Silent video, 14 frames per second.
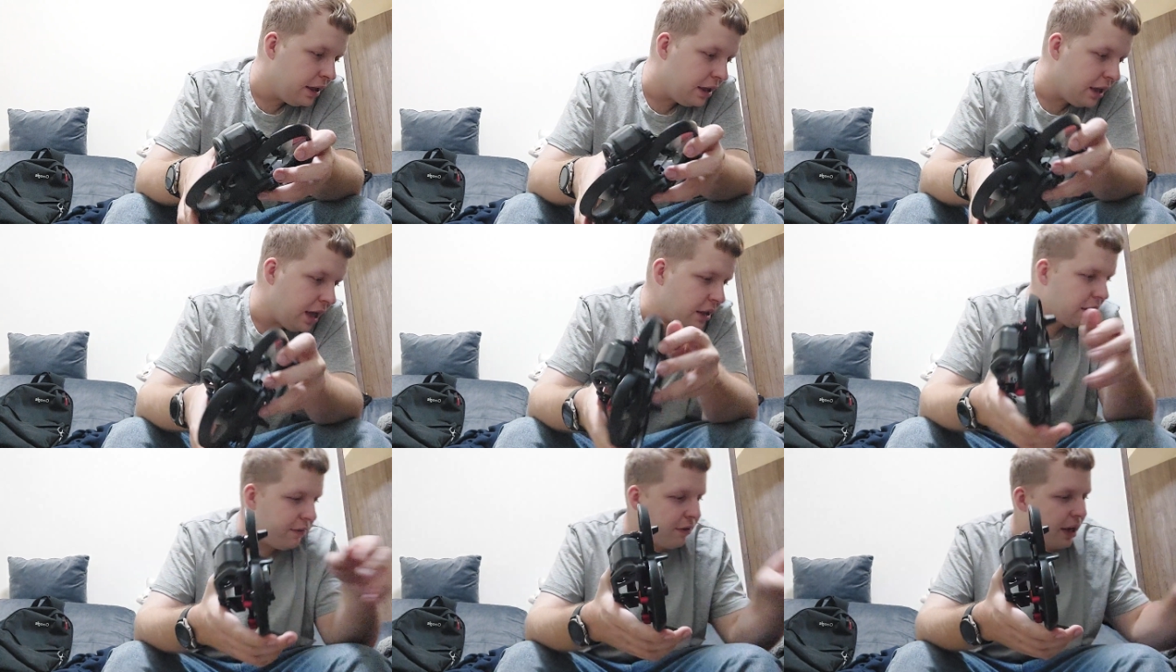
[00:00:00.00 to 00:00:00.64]

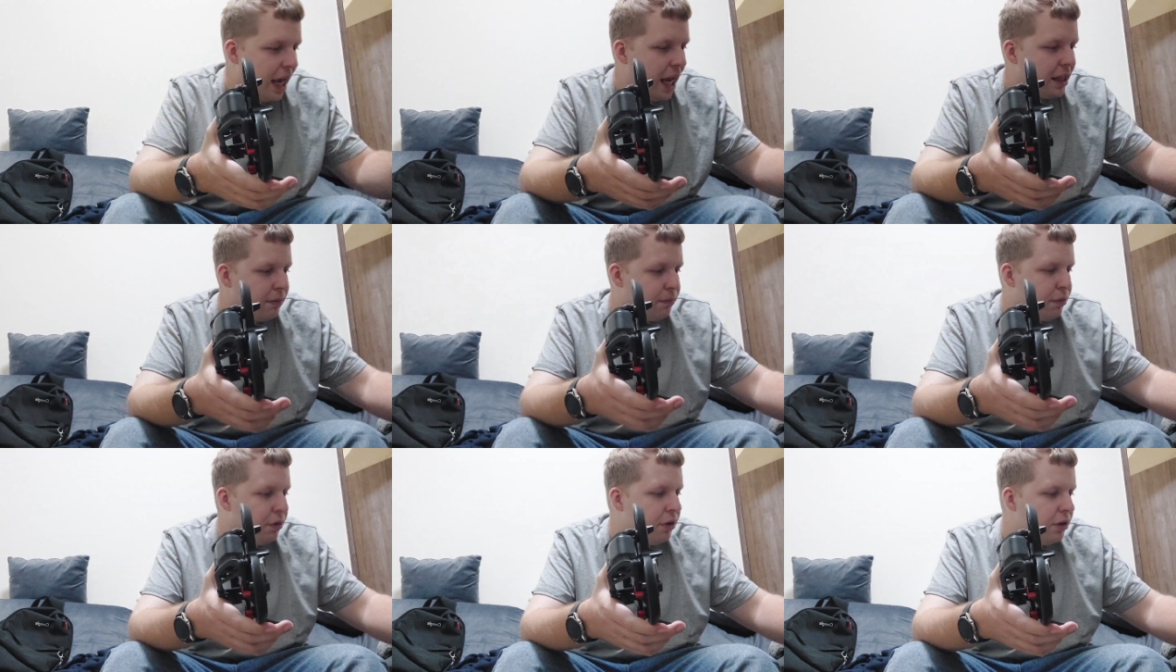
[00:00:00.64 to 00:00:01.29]
Lots of
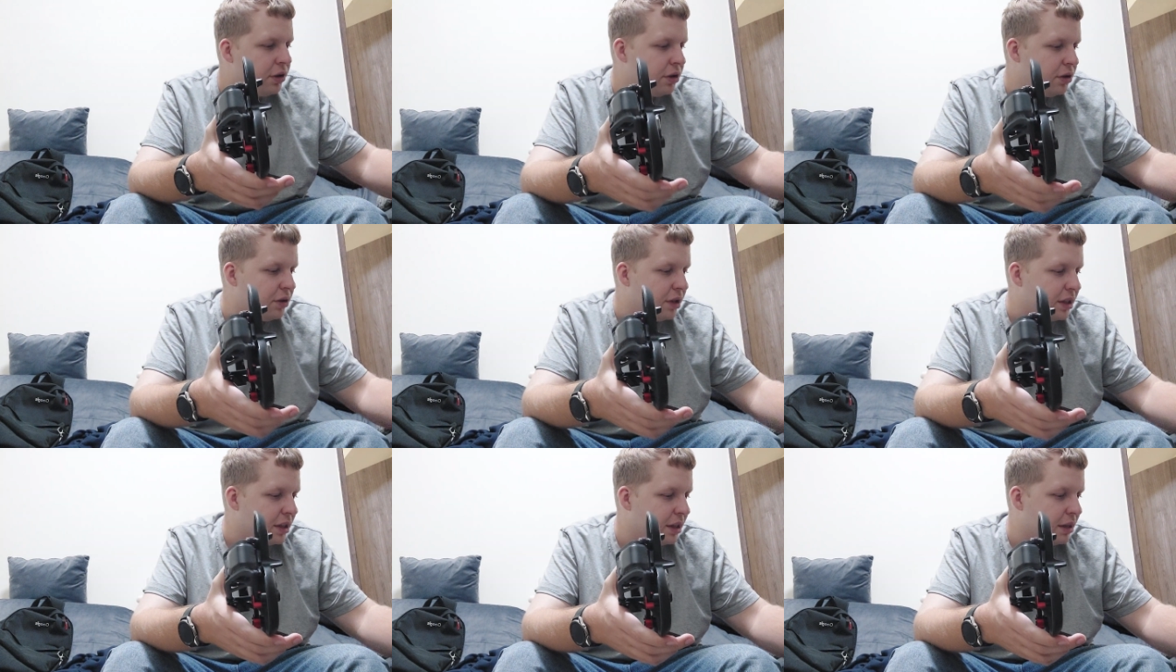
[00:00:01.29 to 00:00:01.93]
added pokes to
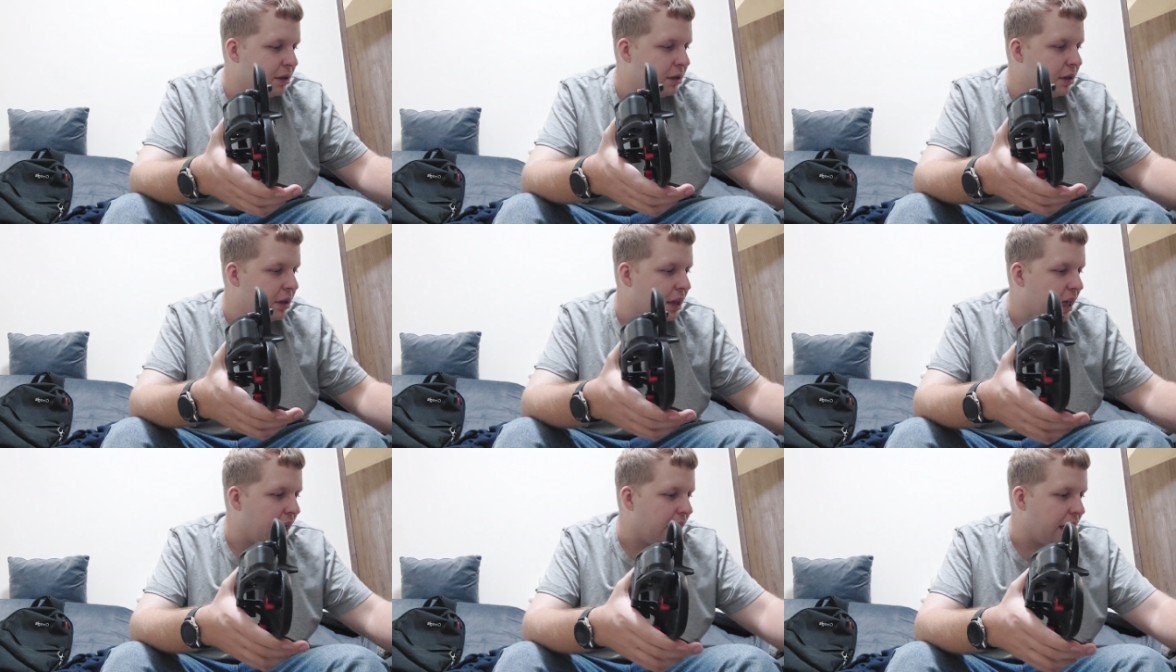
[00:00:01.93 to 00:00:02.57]
this
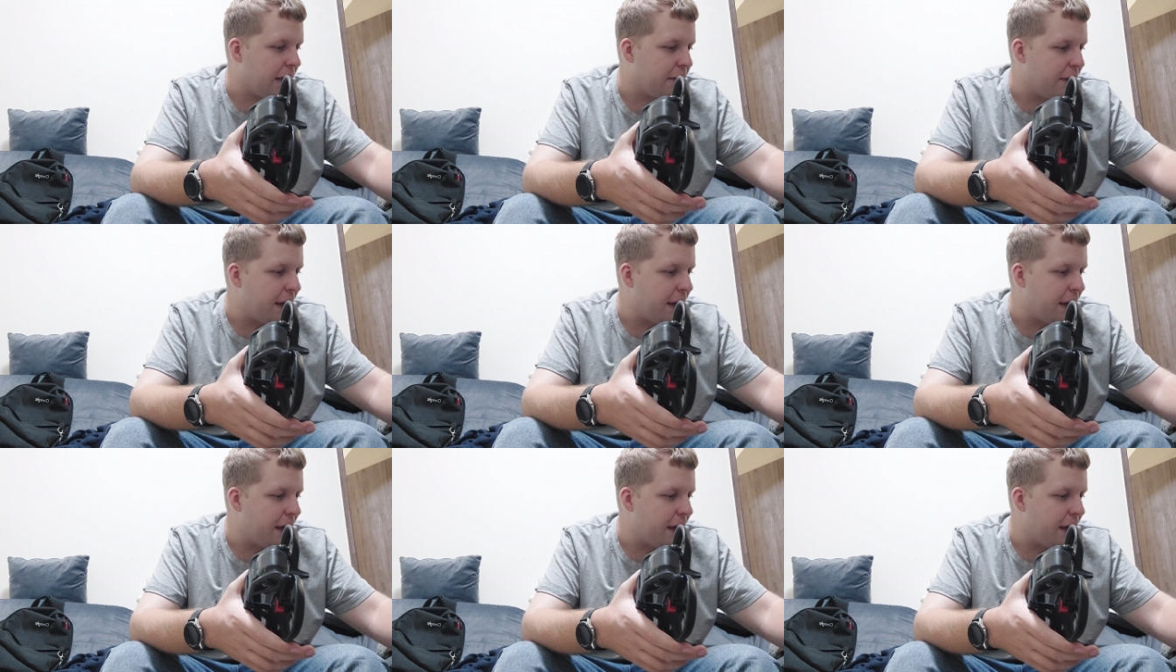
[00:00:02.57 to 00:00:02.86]
thing.